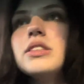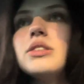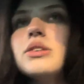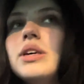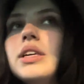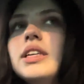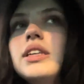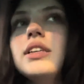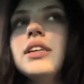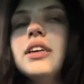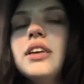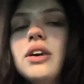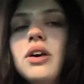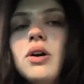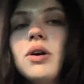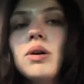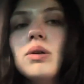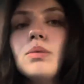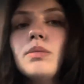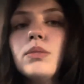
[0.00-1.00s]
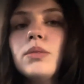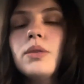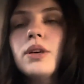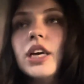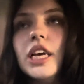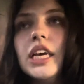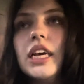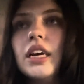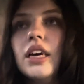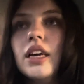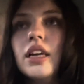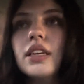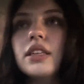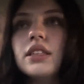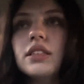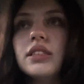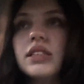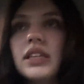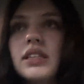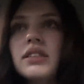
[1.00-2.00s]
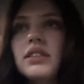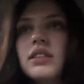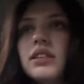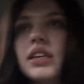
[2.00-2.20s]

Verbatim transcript: So I need to get home and get to